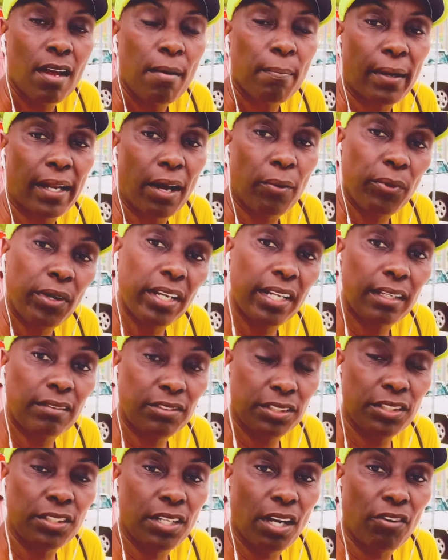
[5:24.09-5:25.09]
But I would,
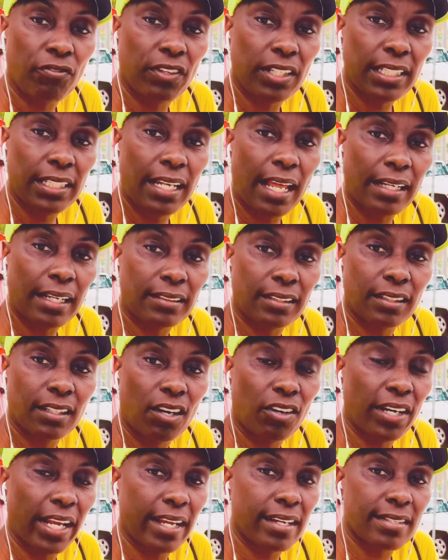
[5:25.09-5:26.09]
really like to
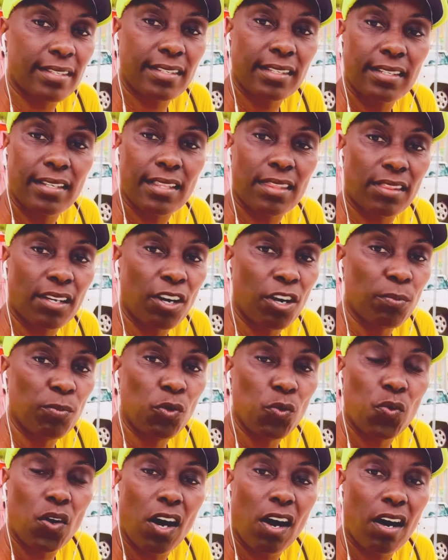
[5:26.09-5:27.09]
go there and see the
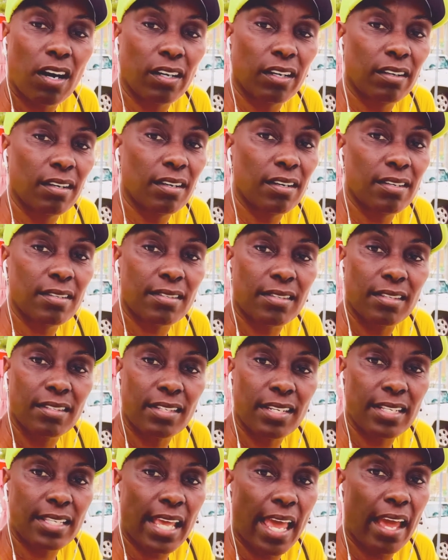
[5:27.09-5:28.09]
thermal waters and
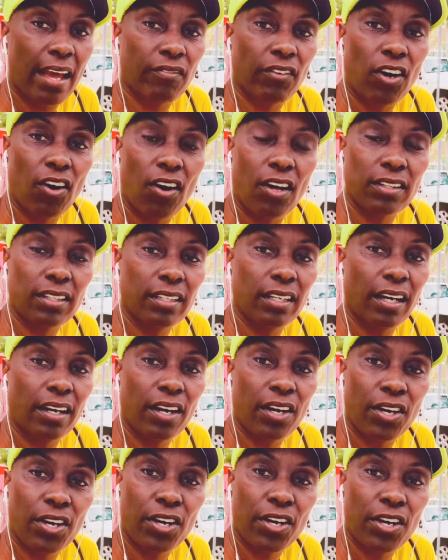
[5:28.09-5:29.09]
just have all of the
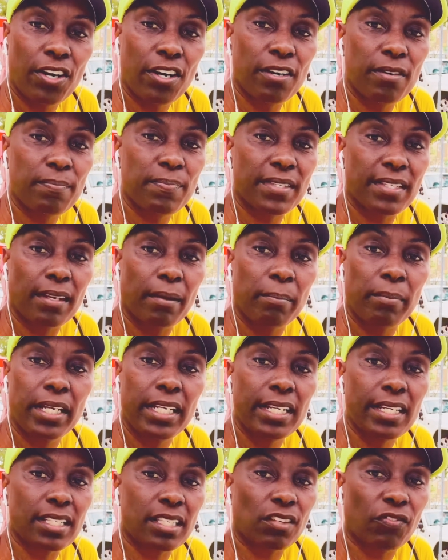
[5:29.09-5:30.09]
herbs and meet
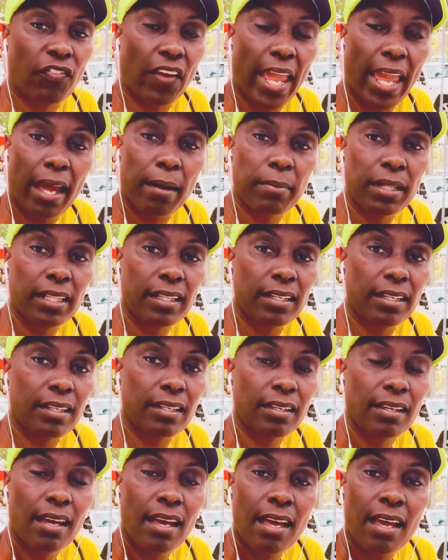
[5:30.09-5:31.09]
his family